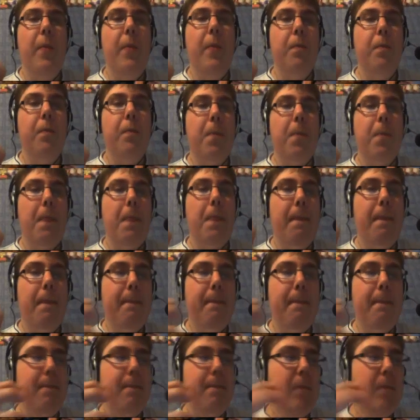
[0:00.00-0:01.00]
And
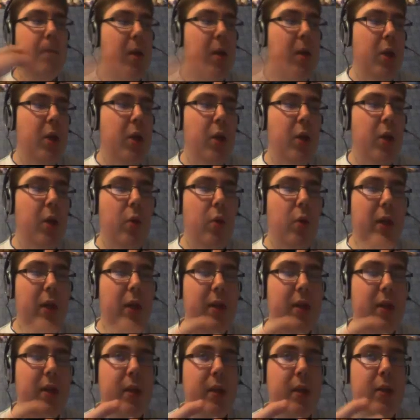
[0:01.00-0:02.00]

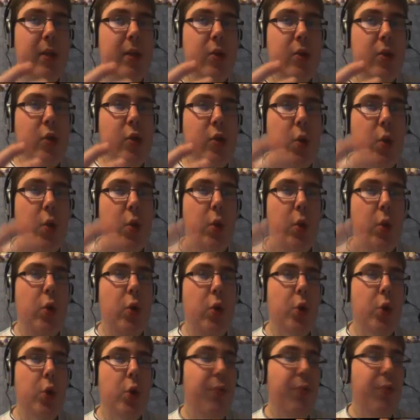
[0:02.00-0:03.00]

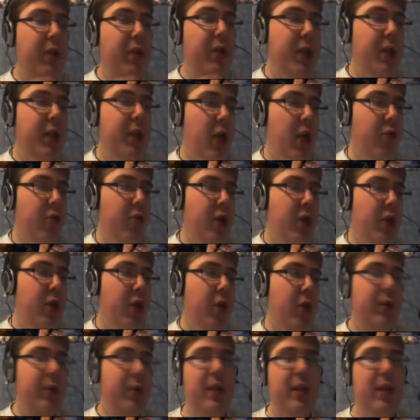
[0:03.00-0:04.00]
you could upgrade
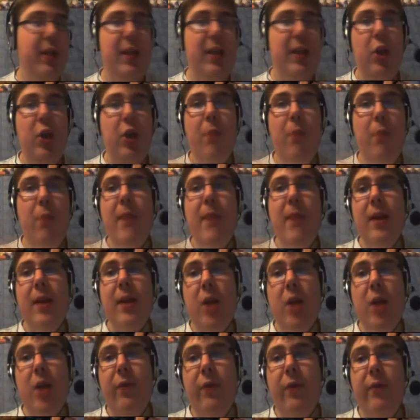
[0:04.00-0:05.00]
your character until like
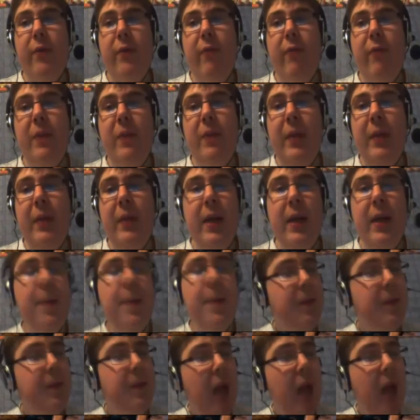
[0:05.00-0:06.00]
you got maxed out for the
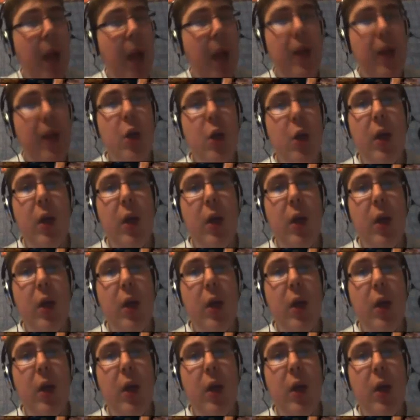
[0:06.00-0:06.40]
free to play,